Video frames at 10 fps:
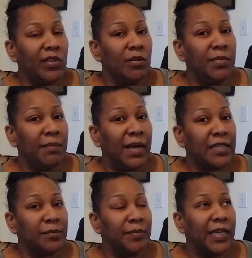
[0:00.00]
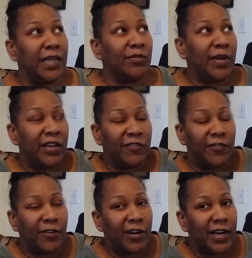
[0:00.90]
me and my husband been getting ready
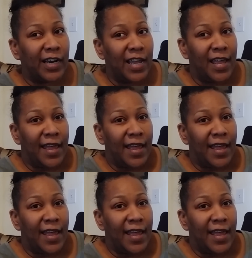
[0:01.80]
for